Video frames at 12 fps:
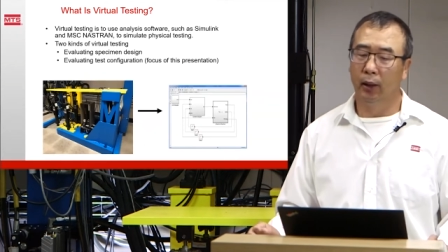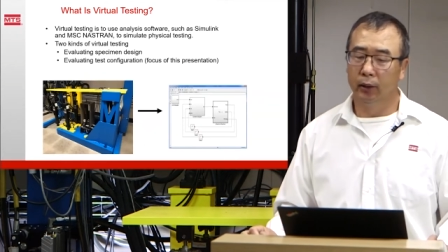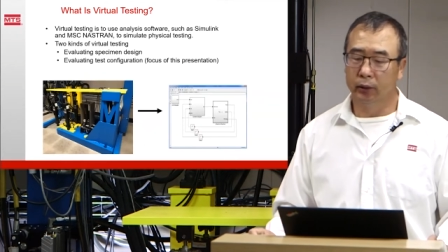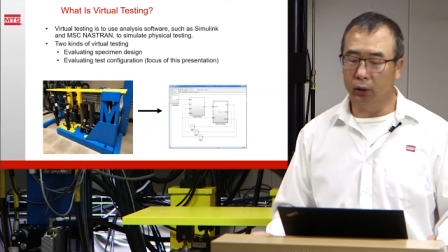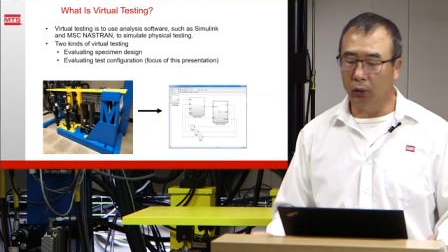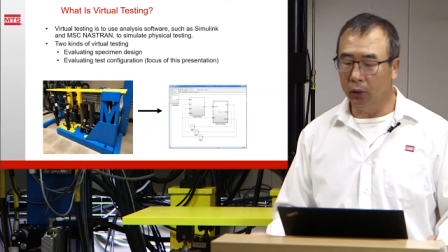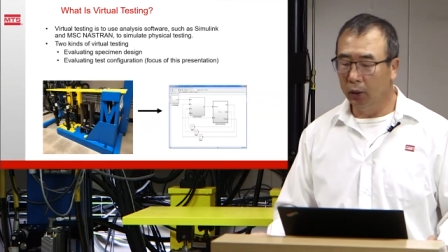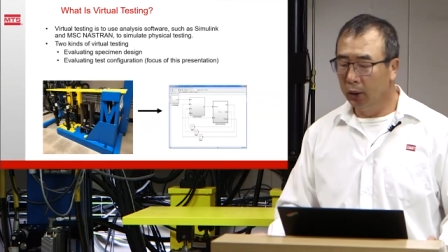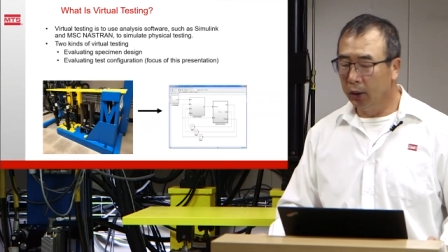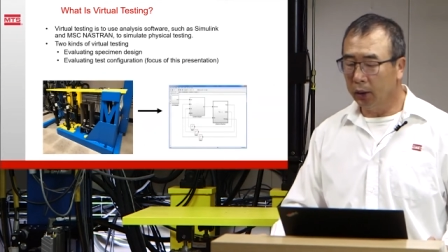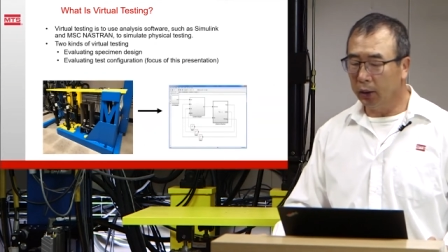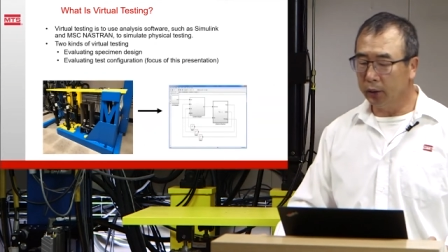So,
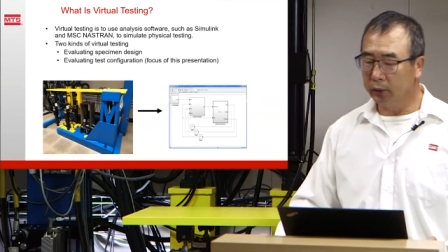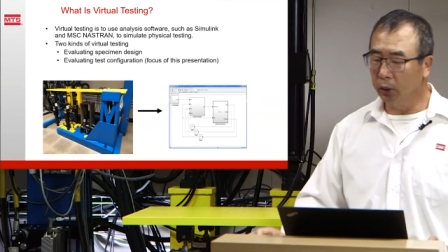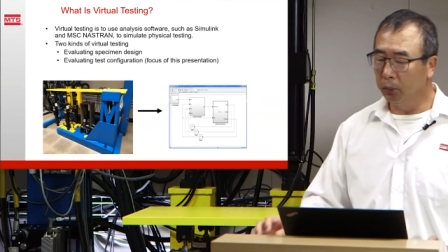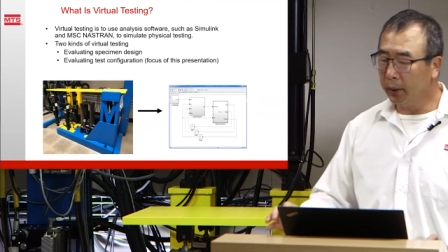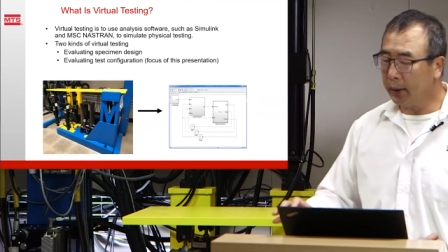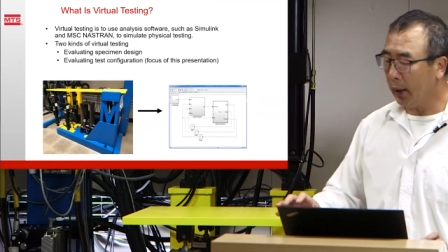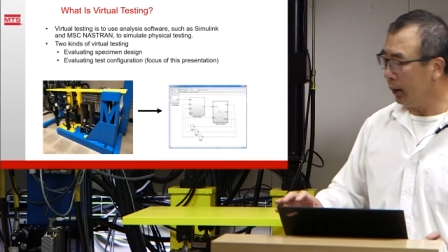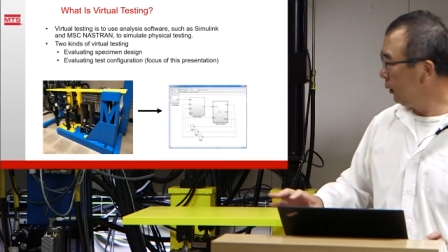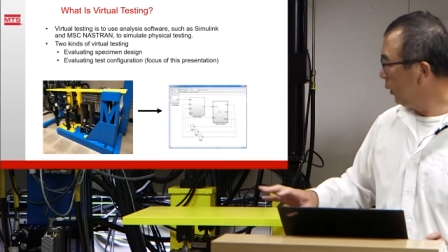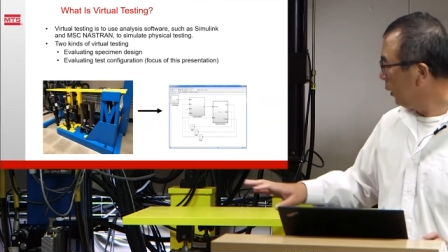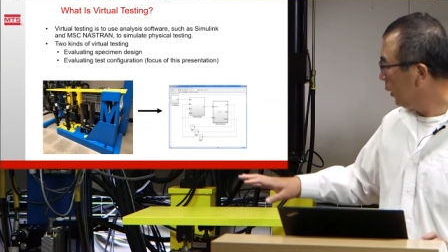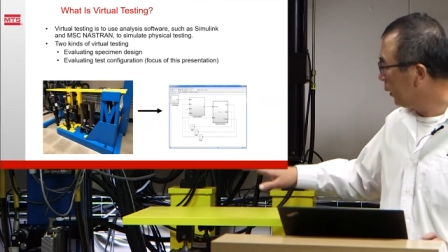uh, so we can
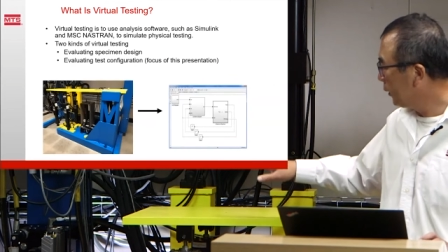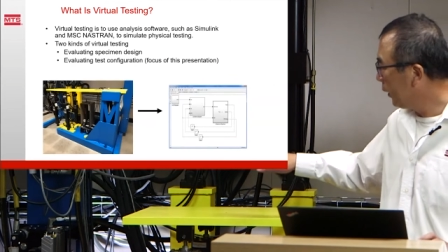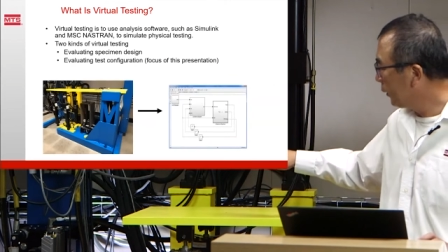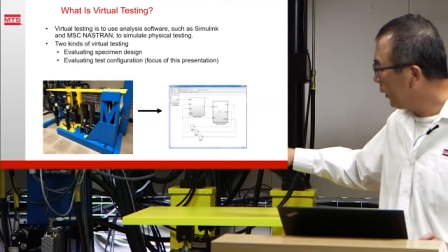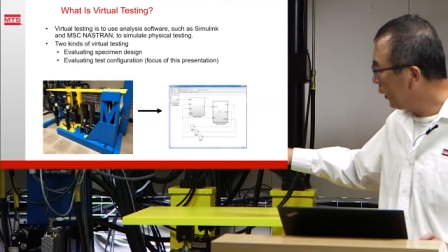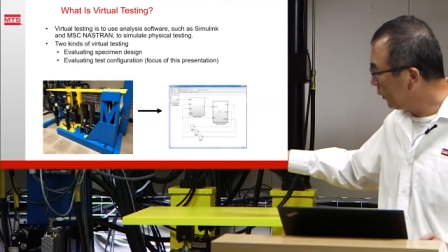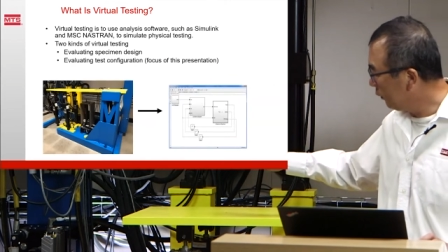conduct